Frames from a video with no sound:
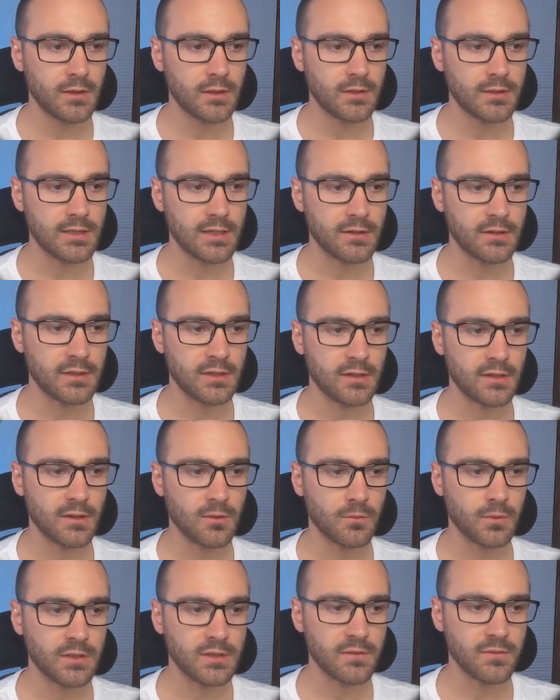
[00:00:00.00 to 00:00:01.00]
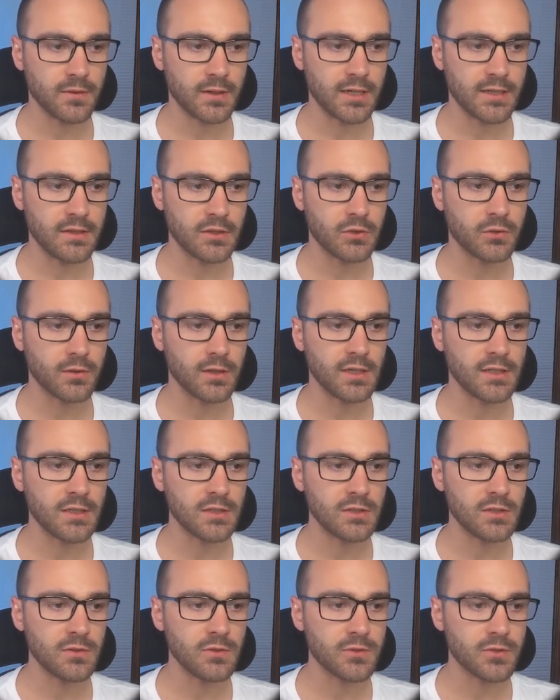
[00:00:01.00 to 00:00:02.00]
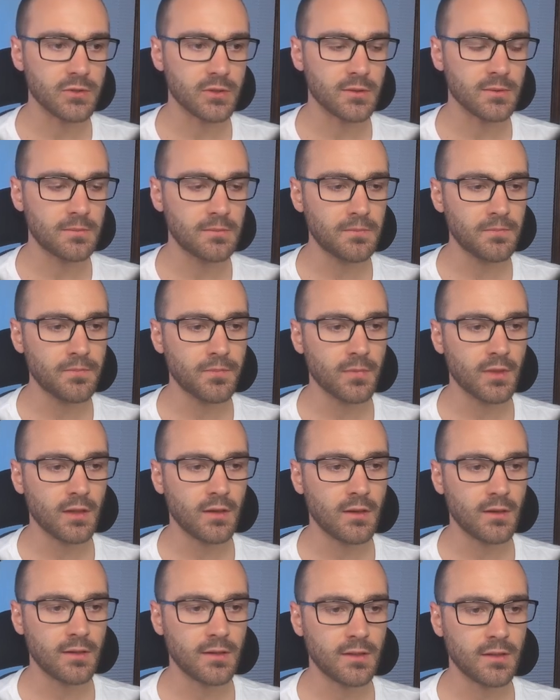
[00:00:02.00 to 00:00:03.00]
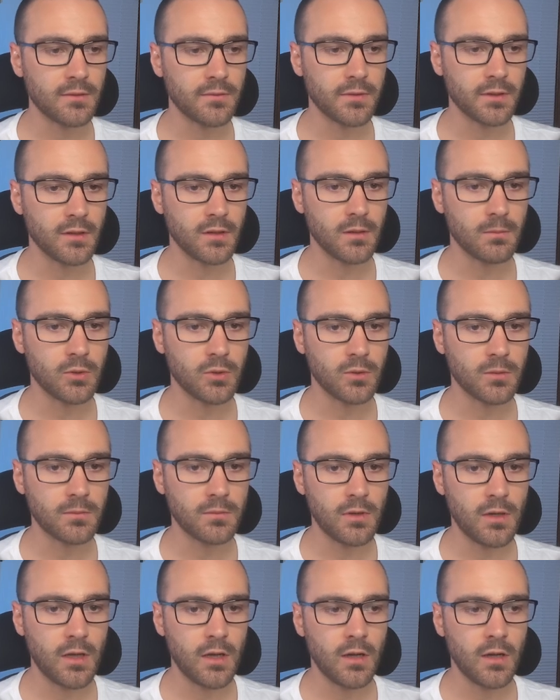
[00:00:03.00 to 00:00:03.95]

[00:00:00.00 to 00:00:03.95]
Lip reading: down here and we define the created user variable,